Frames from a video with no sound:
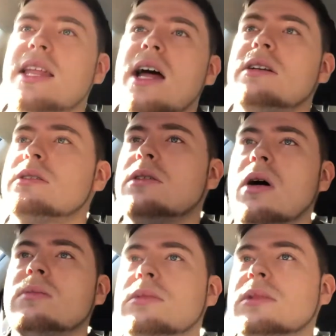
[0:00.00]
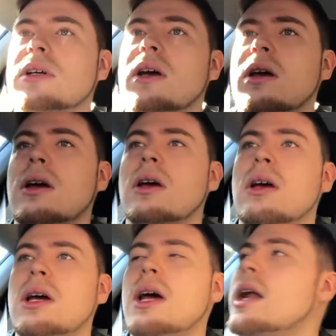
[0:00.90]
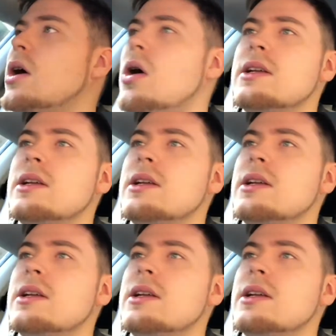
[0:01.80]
then I just stopped. And I got